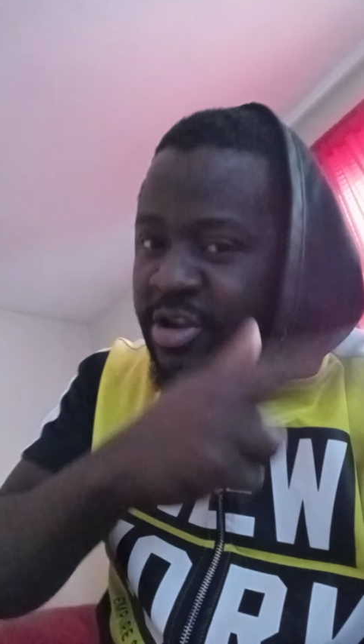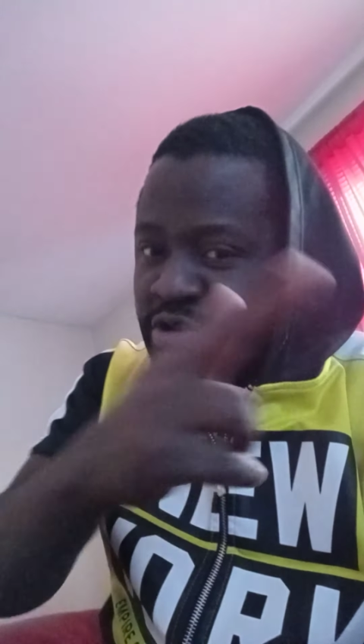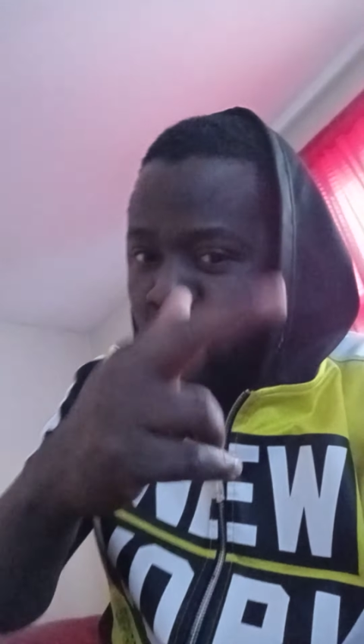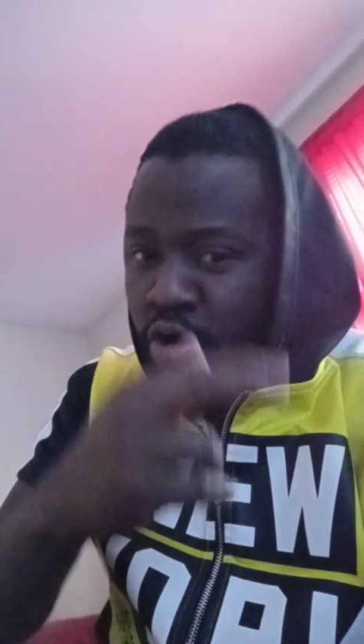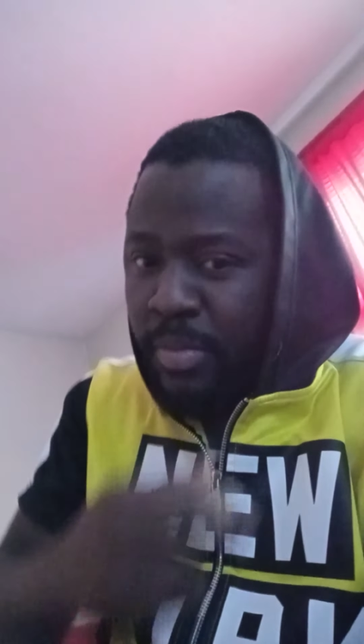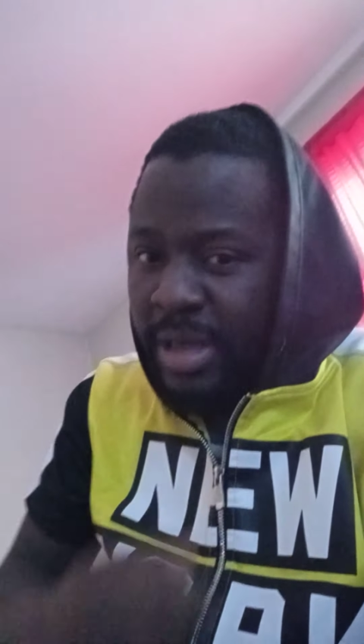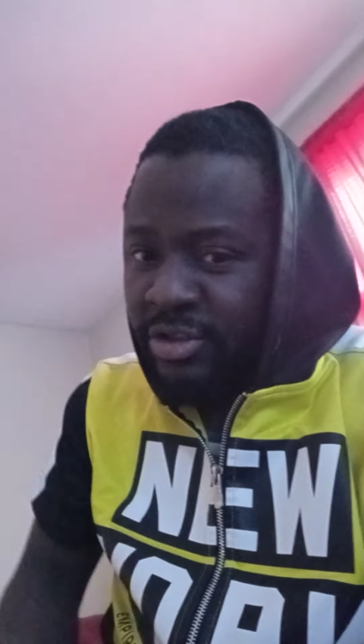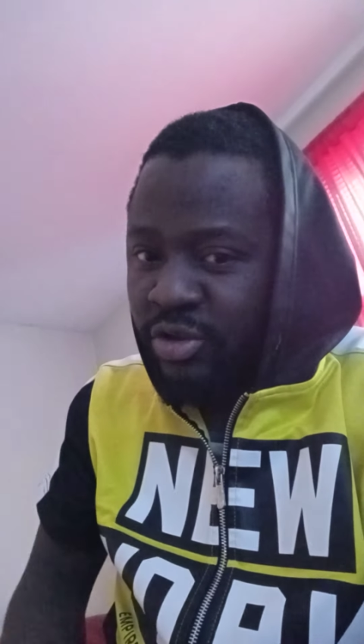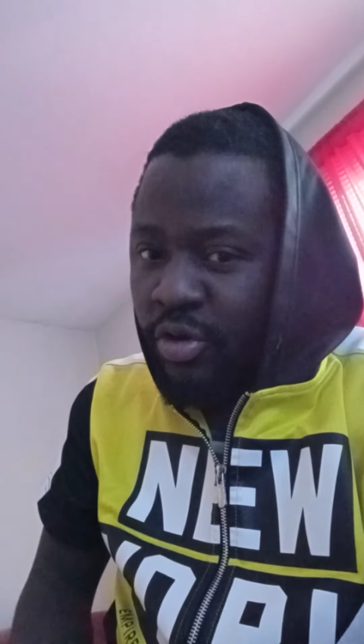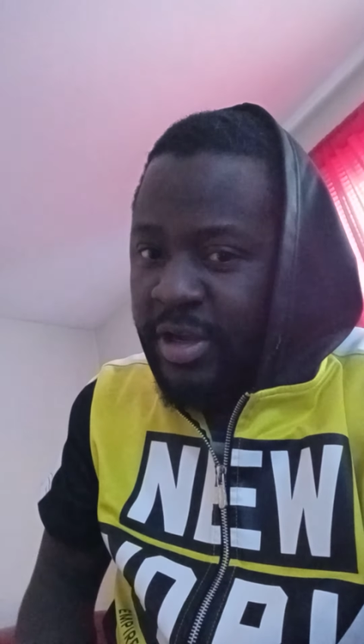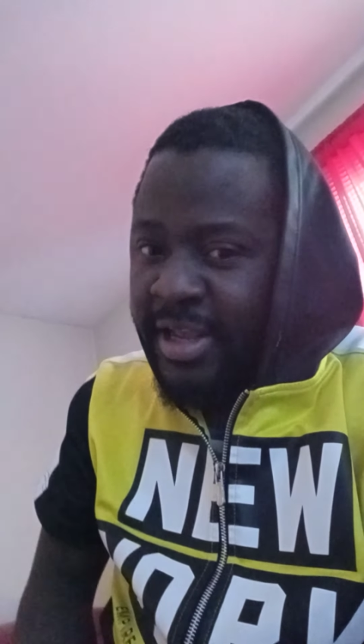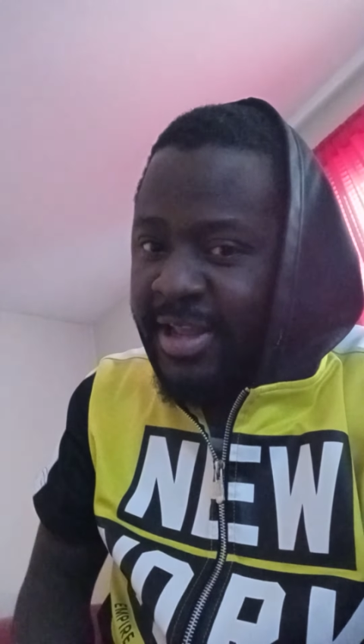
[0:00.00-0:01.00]
You know
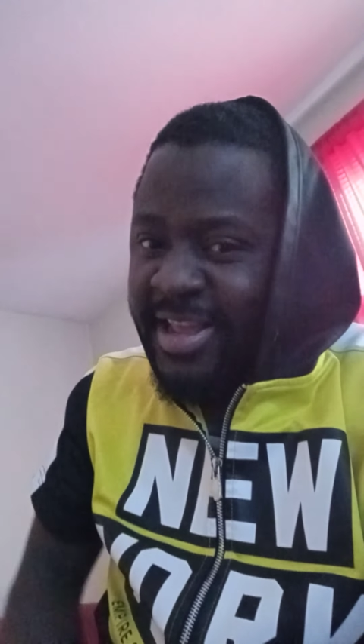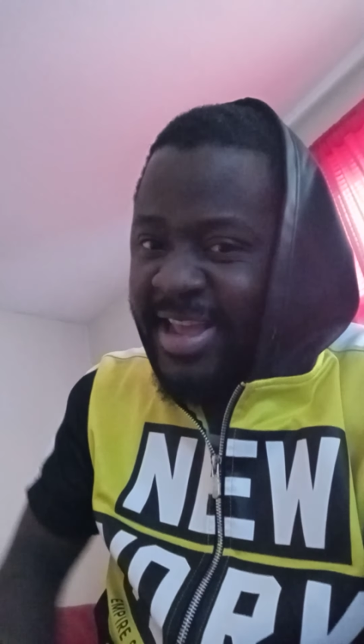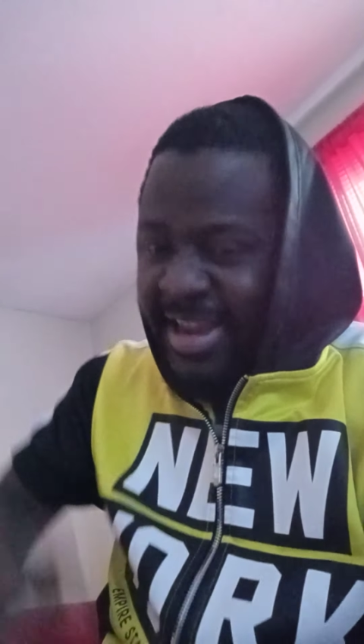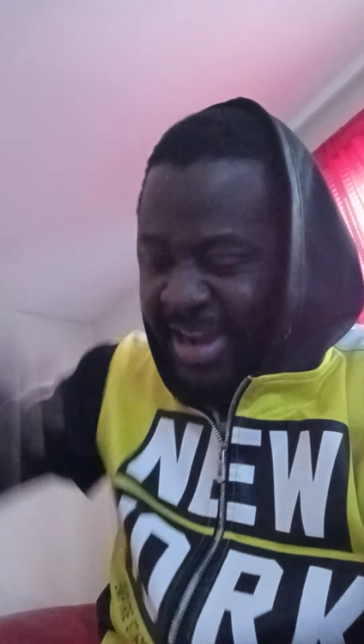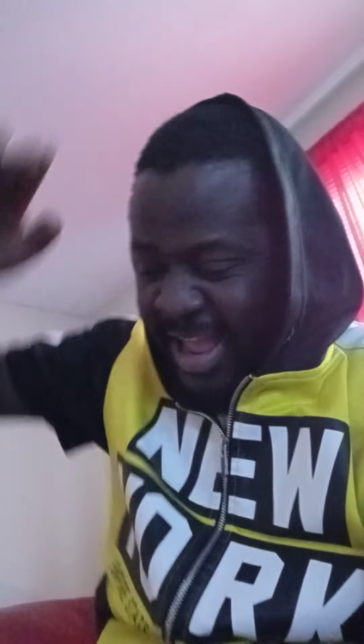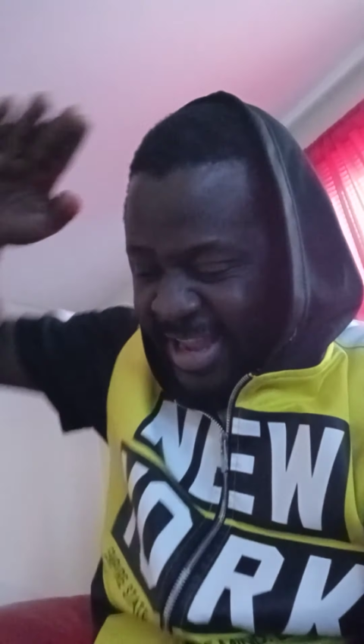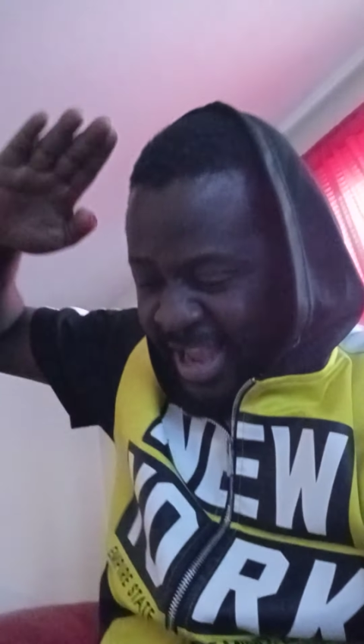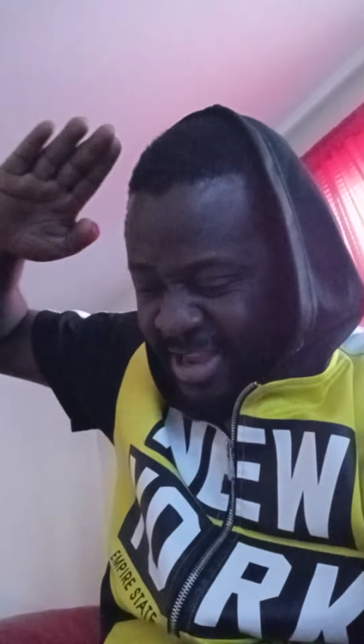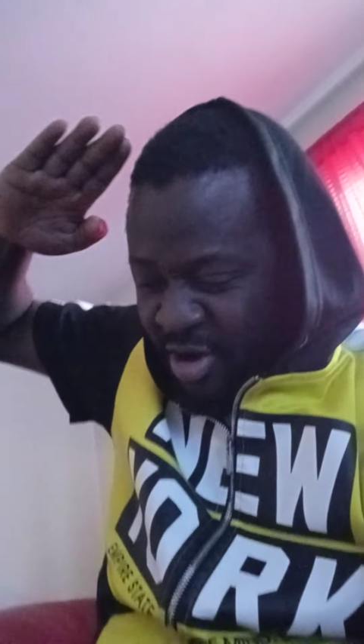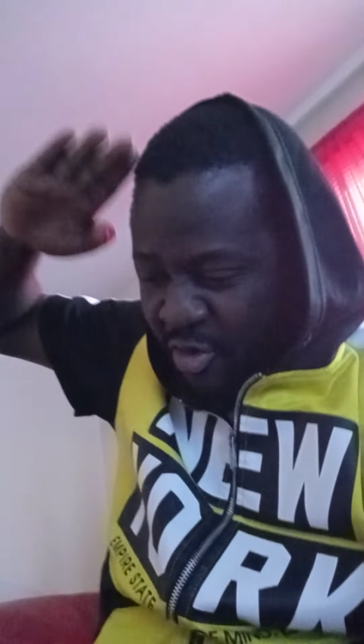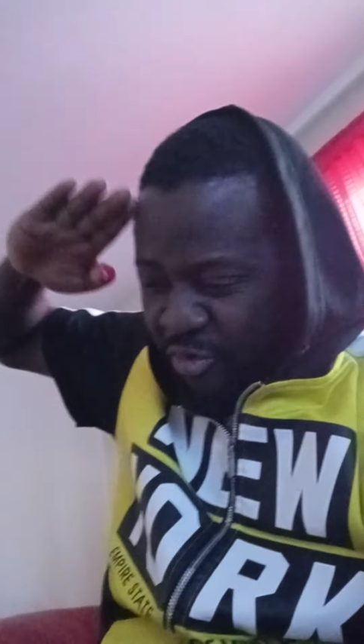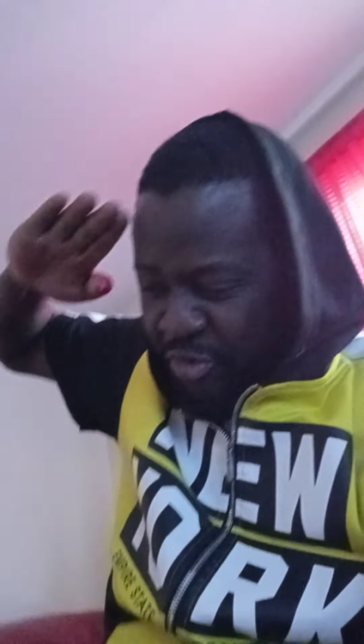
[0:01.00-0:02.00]
Masurugi can
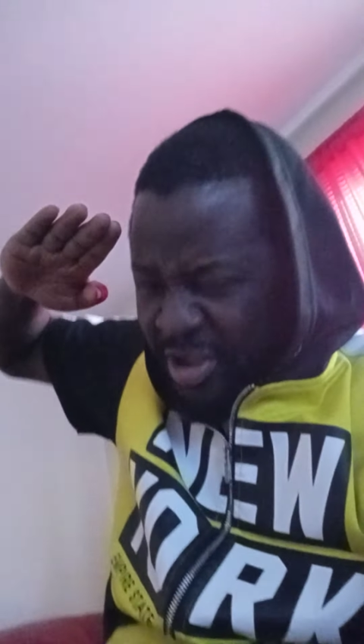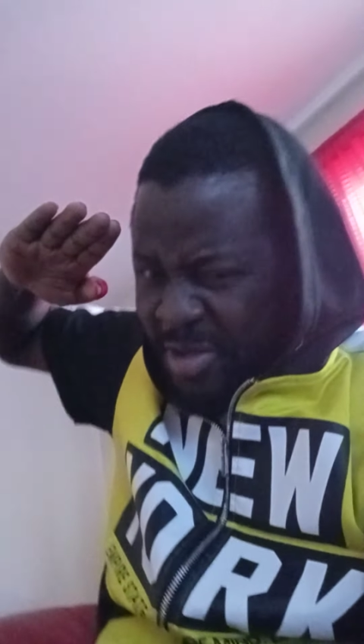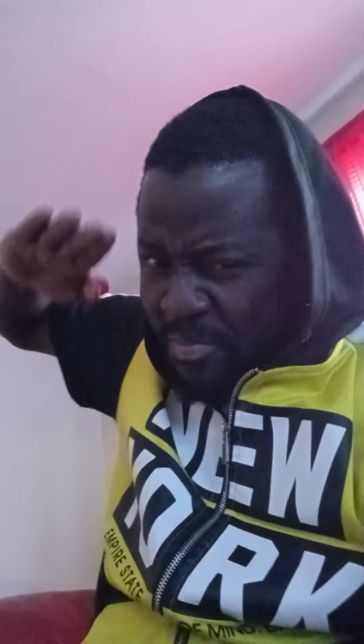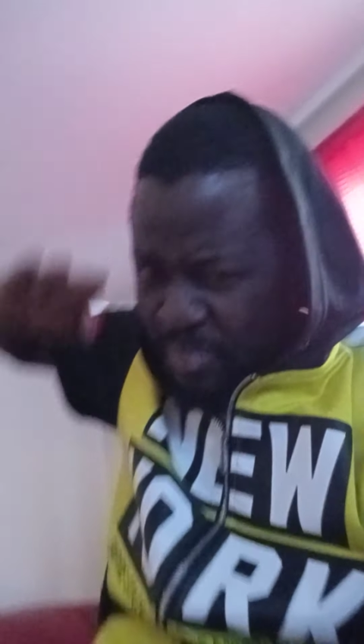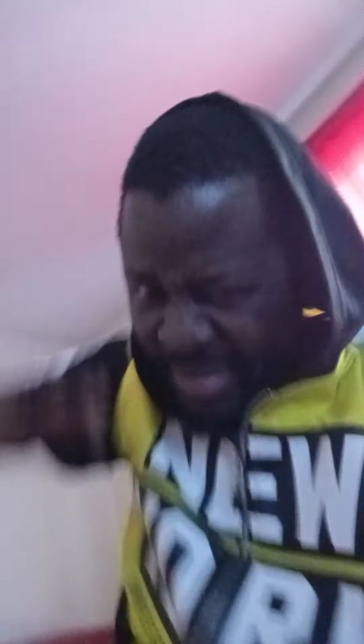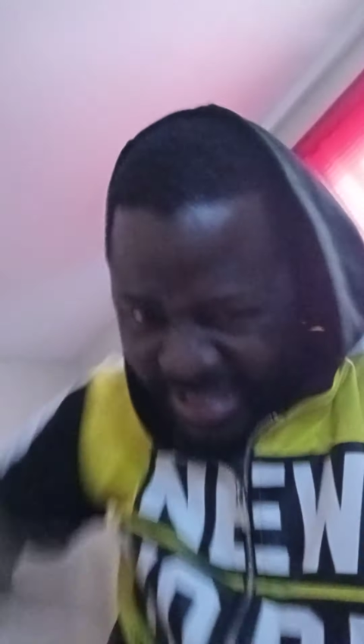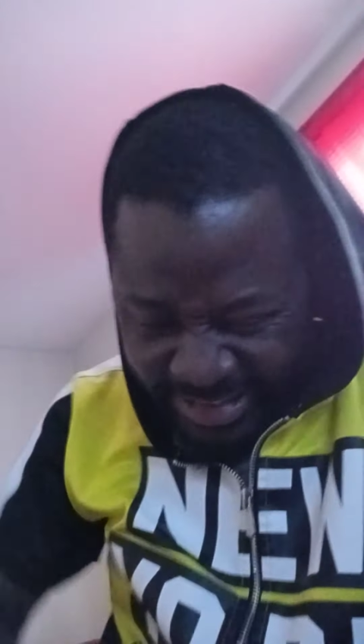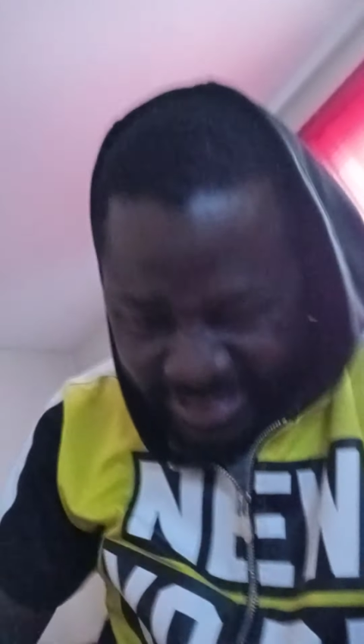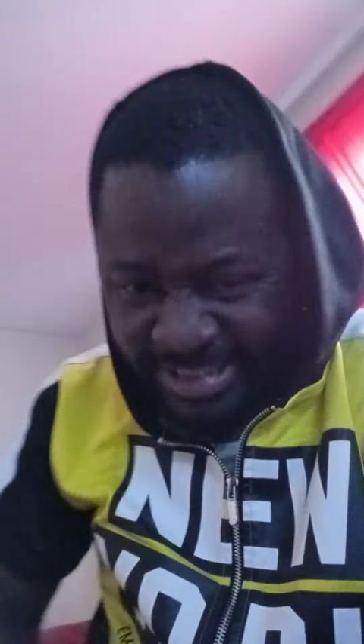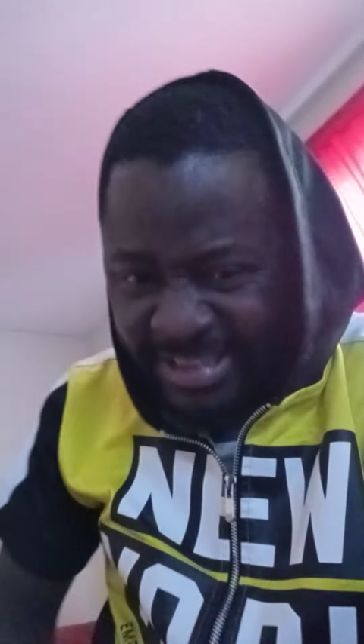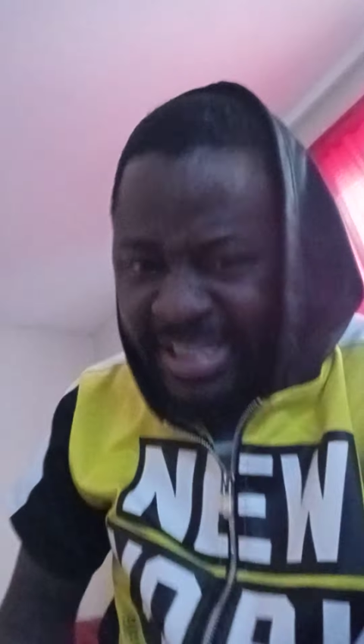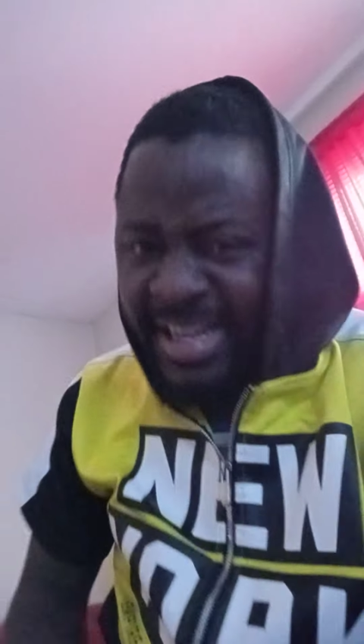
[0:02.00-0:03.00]
get your free
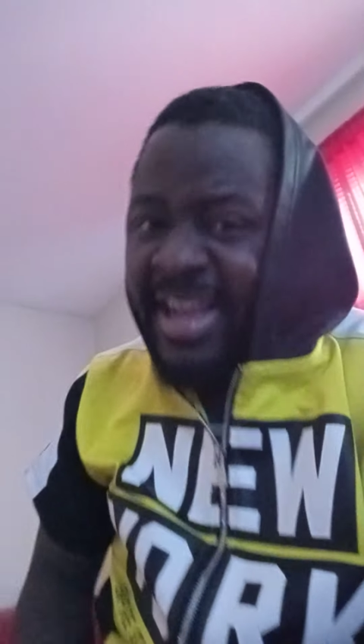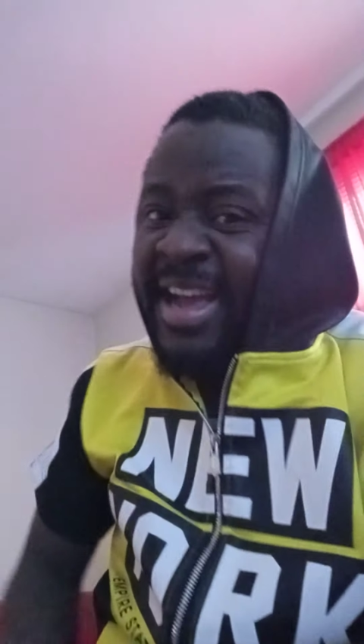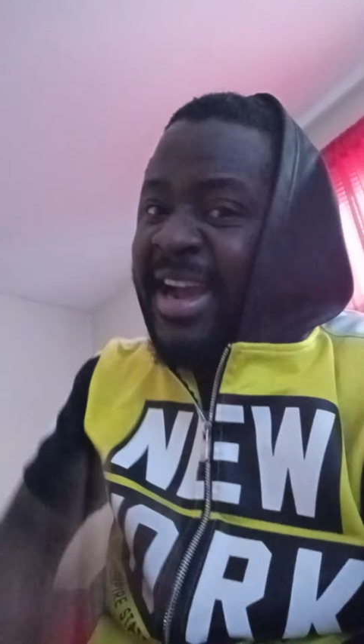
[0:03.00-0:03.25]
beating.